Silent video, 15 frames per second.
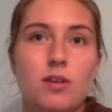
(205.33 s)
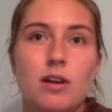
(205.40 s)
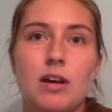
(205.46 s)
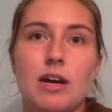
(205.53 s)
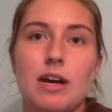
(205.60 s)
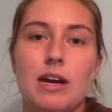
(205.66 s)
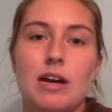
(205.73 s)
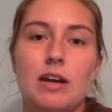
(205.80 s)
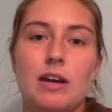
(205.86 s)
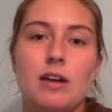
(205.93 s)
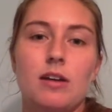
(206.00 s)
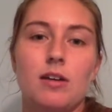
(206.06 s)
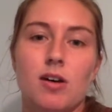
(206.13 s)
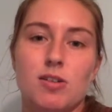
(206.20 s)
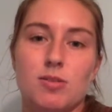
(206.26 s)
and
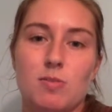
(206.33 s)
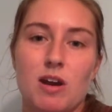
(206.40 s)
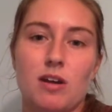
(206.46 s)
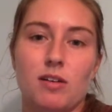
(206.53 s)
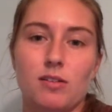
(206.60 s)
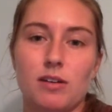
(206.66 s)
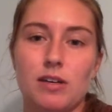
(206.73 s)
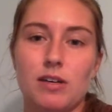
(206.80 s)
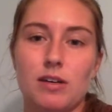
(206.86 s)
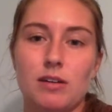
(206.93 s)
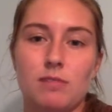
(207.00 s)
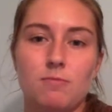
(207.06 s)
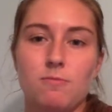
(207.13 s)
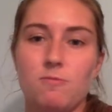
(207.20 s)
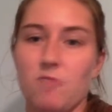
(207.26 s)

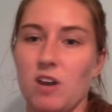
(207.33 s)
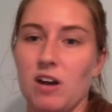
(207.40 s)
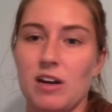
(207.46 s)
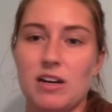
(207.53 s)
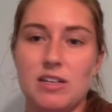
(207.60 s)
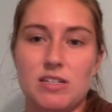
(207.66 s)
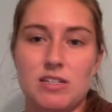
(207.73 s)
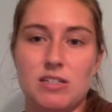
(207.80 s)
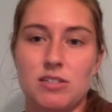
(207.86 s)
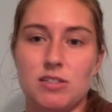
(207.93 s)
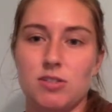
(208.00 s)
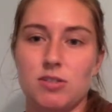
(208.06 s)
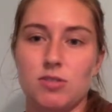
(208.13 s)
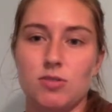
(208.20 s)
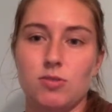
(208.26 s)
cosmetically very easy
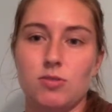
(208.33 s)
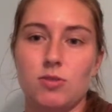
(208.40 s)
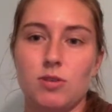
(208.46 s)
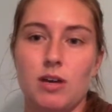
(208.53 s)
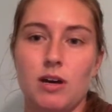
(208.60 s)
to